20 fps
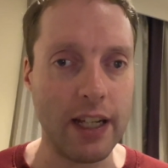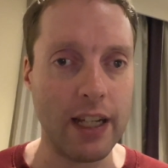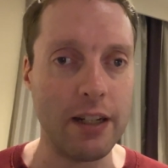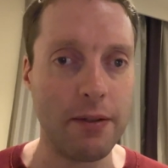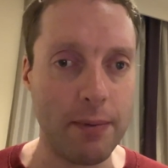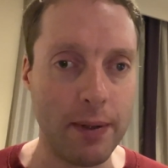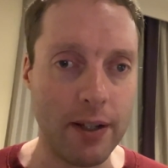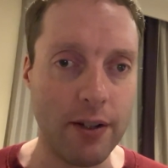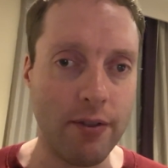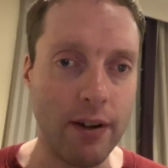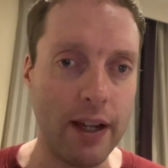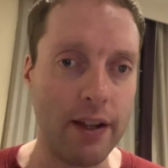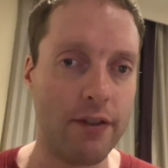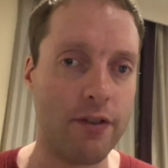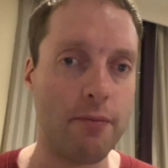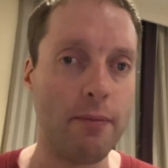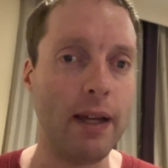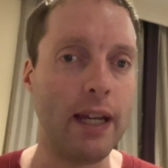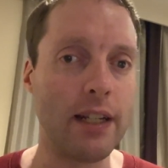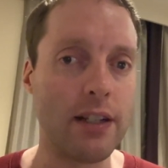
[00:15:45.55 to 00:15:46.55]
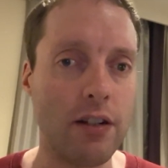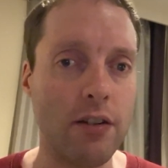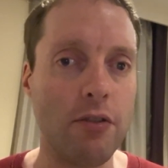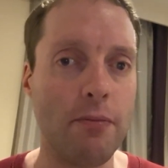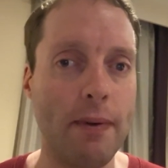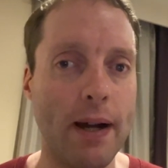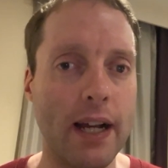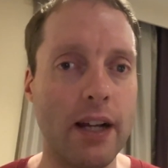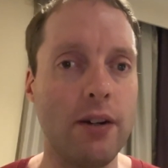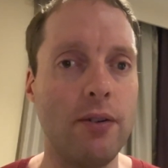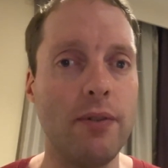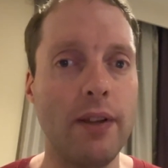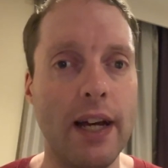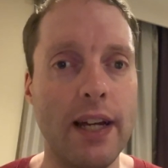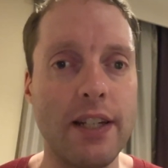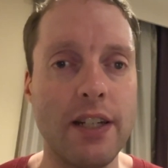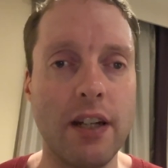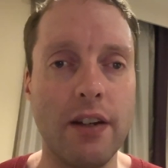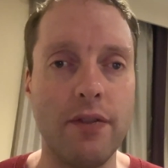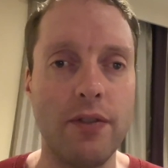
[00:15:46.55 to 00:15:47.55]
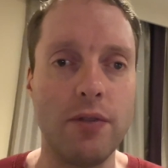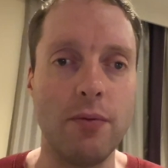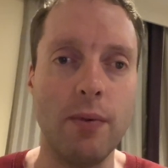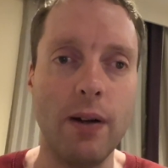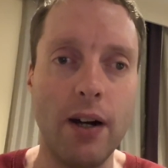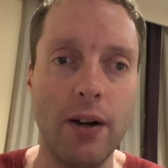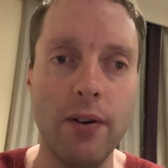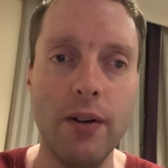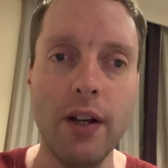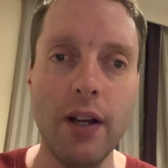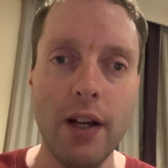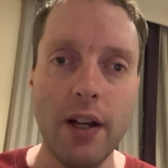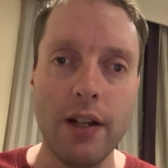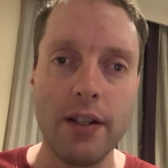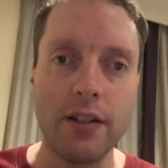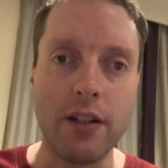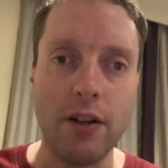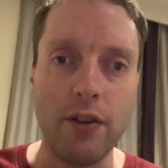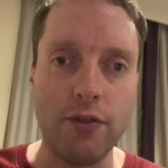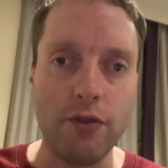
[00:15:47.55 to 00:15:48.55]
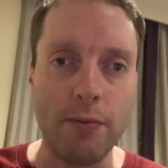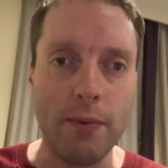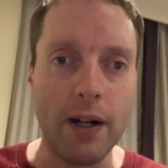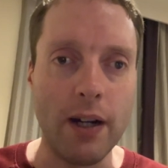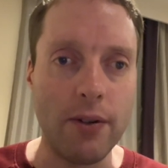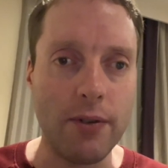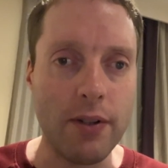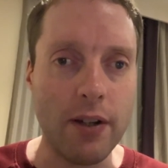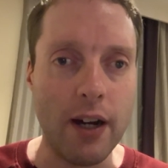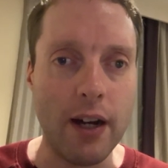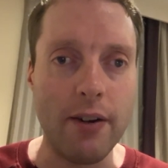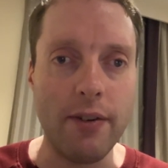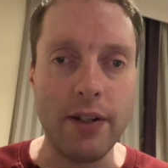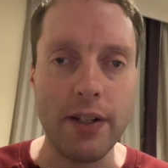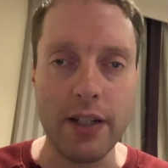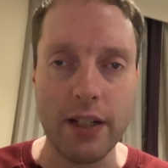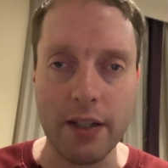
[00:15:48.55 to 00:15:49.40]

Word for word: It's been great for me to look back at all that stuff as well, to go through my old diaries.